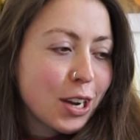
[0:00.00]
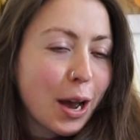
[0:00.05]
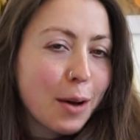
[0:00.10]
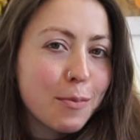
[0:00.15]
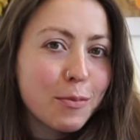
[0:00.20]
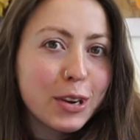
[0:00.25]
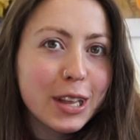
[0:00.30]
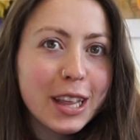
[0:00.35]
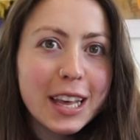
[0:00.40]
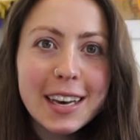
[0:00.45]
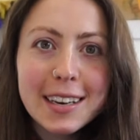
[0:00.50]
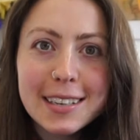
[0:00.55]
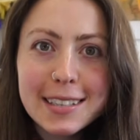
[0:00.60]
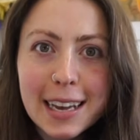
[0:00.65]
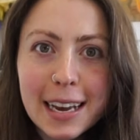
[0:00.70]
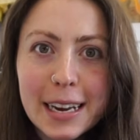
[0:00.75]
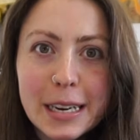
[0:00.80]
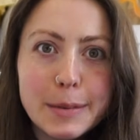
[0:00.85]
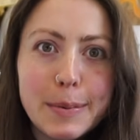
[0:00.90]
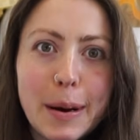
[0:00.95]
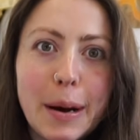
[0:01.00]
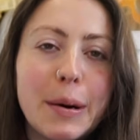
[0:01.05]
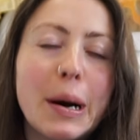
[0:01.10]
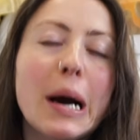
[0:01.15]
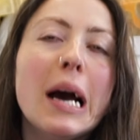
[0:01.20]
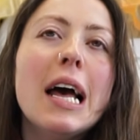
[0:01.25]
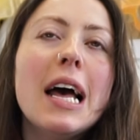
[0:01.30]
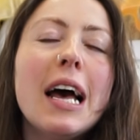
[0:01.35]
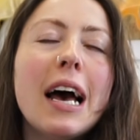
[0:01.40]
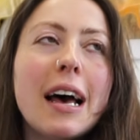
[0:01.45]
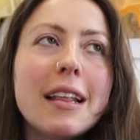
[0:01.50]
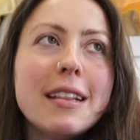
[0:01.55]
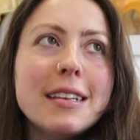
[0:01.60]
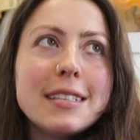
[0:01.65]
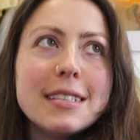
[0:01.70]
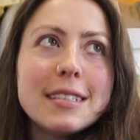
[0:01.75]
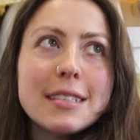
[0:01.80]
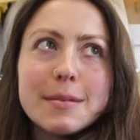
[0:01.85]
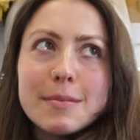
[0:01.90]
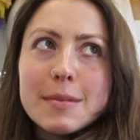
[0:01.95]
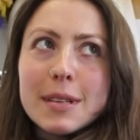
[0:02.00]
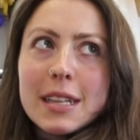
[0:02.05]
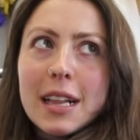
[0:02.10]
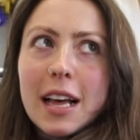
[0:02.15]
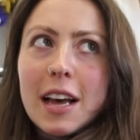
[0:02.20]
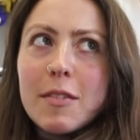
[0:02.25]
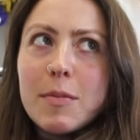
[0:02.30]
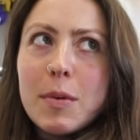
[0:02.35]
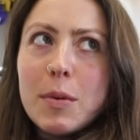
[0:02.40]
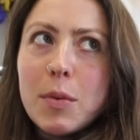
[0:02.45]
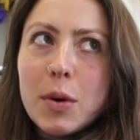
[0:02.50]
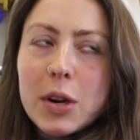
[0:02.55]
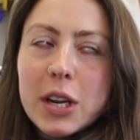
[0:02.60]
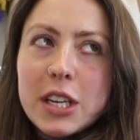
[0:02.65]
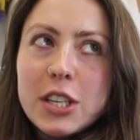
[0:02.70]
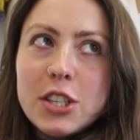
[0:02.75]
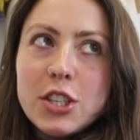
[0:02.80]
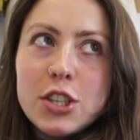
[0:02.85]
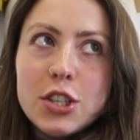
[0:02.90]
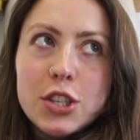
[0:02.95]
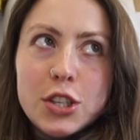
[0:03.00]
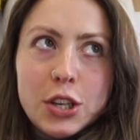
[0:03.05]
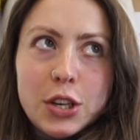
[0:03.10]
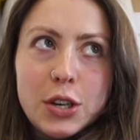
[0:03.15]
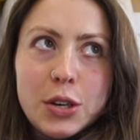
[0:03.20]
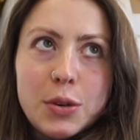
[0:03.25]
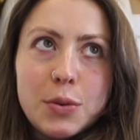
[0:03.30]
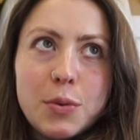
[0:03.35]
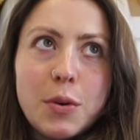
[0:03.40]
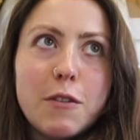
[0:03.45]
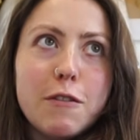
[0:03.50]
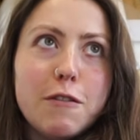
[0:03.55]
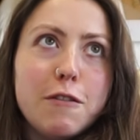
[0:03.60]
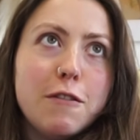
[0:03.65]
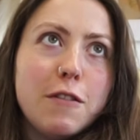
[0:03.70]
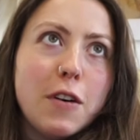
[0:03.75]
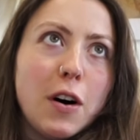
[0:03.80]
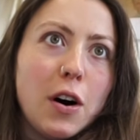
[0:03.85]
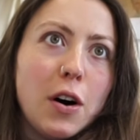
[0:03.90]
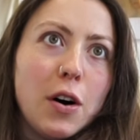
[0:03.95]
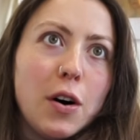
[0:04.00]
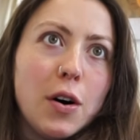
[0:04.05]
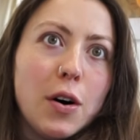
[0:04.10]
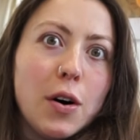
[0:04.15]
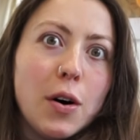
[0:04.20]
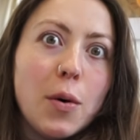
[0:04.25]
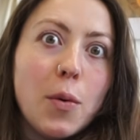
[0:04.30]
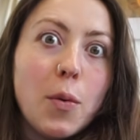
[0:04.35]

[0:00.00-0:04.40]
I'm really excited about, and this is something that I've been wanting to do for a